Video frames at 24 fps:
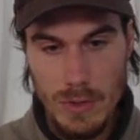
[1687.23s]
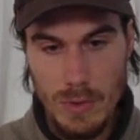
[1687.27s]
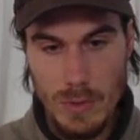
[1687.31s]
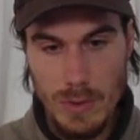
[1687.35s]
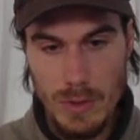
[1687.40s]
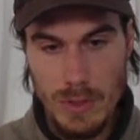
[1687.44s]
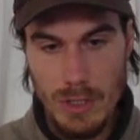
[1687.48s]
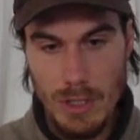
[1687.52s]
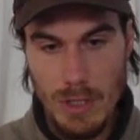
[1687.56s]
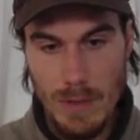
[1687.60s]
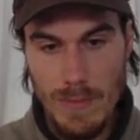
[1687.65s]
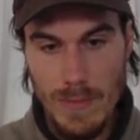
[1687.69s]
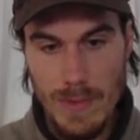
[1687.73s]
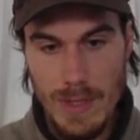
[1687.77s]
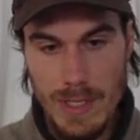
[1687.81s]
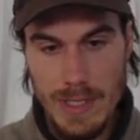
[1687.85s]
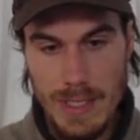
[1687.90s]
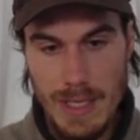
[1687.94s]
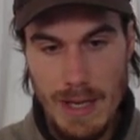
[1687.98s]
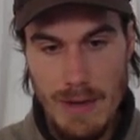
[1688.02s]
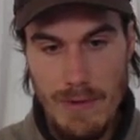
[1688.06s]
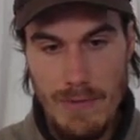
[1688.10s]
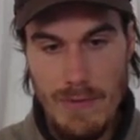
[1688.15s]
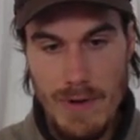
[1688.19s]
to adopt
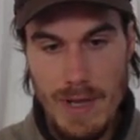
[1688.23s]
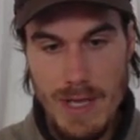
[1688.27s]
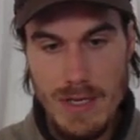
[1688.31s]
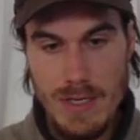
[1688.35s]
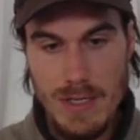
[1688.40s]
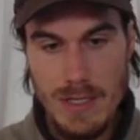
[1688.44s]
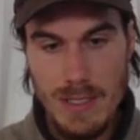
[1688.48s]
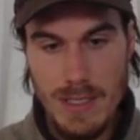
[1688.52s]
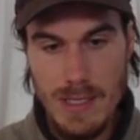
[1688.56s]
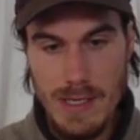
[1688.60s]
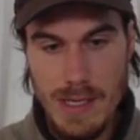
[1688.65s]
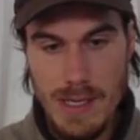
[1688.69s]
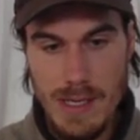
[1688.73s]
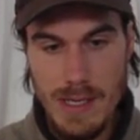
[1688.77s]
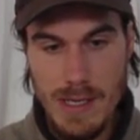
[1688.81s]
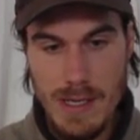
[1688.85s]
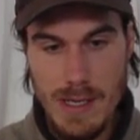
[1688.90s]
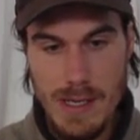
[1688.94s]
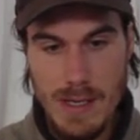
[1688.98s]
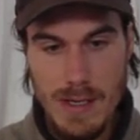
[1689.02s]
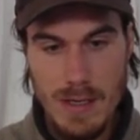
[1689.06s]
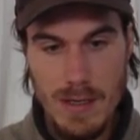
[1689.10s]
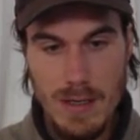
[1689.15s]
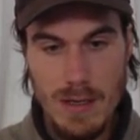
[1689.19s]
this outrageously
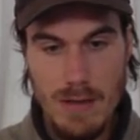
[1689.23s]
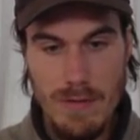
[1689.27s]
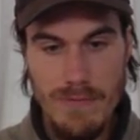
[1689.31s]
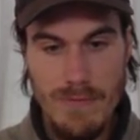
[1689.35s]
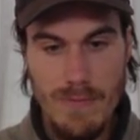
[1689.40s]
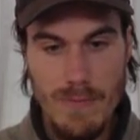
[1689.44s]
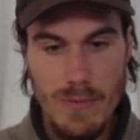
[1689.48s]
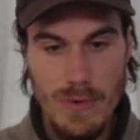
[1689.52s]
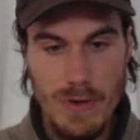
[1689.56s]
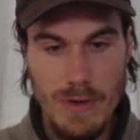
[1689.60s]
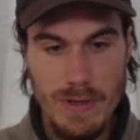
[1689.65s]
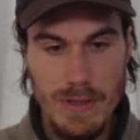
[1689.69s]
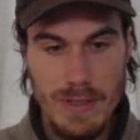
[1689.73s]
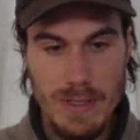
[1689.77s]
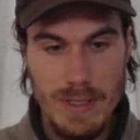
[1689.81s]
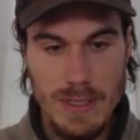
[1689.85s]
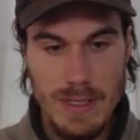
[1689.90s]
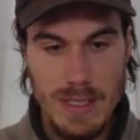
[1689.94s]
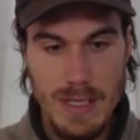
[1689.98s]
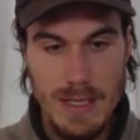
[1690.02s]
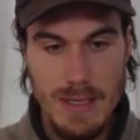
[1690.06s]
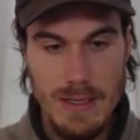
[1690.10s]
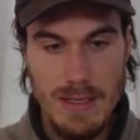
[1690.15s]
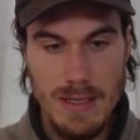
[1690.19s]

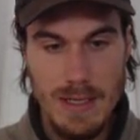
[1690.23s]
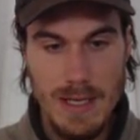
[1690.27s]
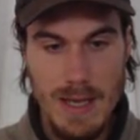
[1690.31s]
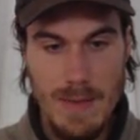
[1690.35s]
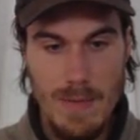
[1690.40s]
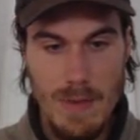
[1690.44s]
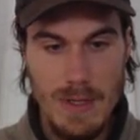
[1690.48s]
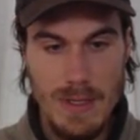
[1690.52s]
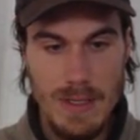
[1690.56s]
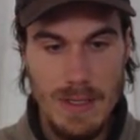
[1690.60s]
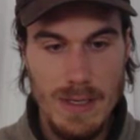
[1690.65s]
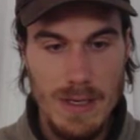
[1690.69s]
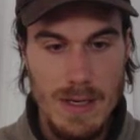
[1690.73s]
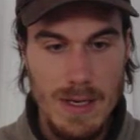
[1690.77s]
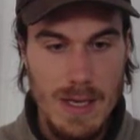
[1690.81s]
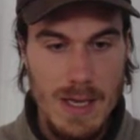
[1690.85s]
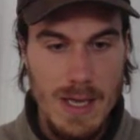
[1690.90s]
overpriced eating habit.